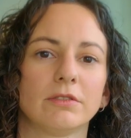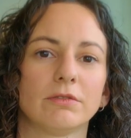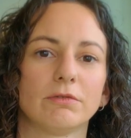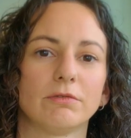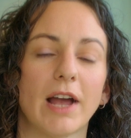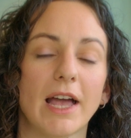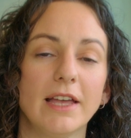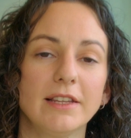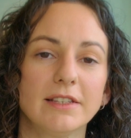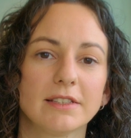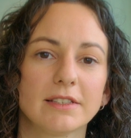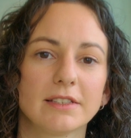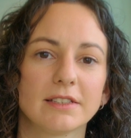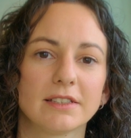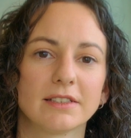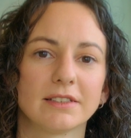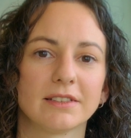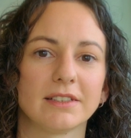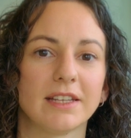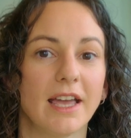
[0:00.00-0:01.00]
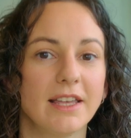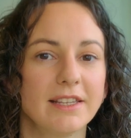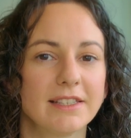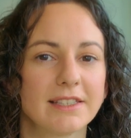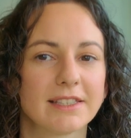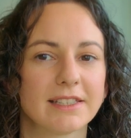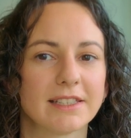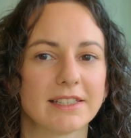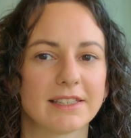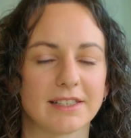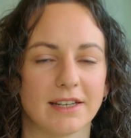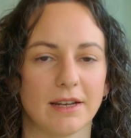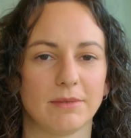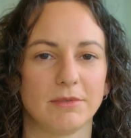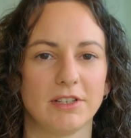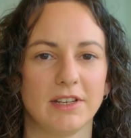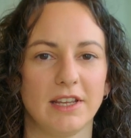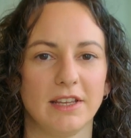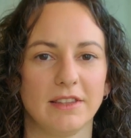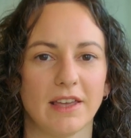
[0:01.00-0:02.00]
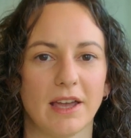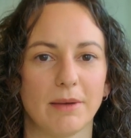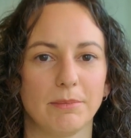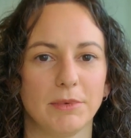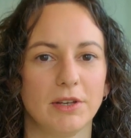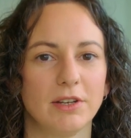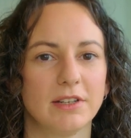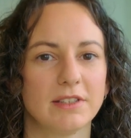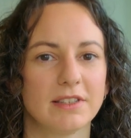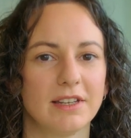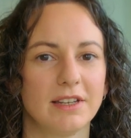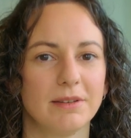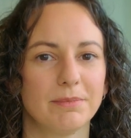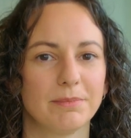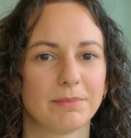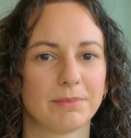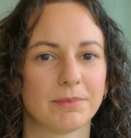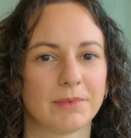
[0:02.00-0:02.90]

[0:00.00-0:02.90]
Rest, yes, it's time to take that beauty sleep.